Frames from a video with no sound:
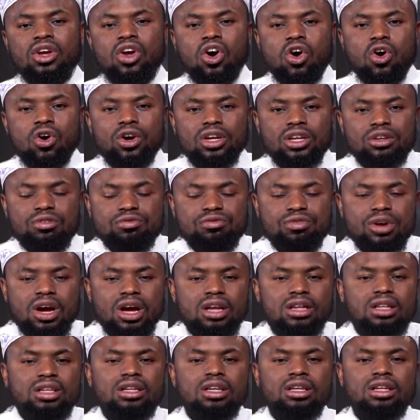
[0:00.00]
or
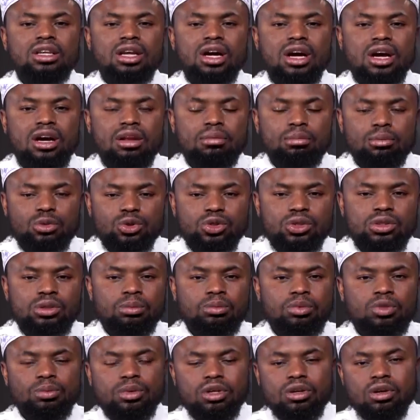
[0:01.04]
inviting the
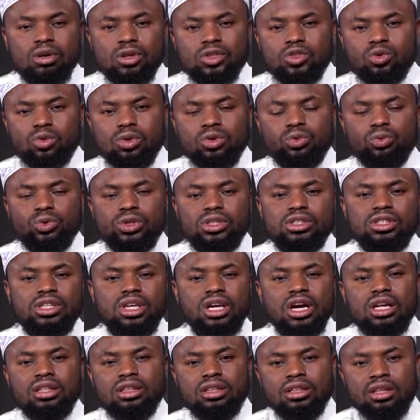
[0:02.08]
non-Muslims, because when we say
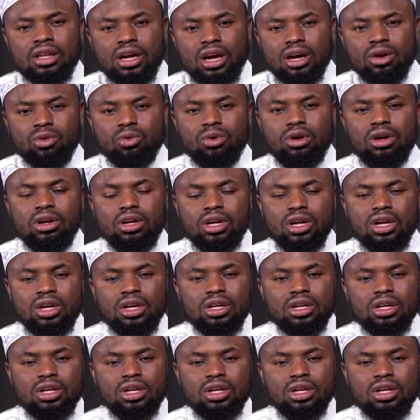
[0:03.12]
ad-da'wah,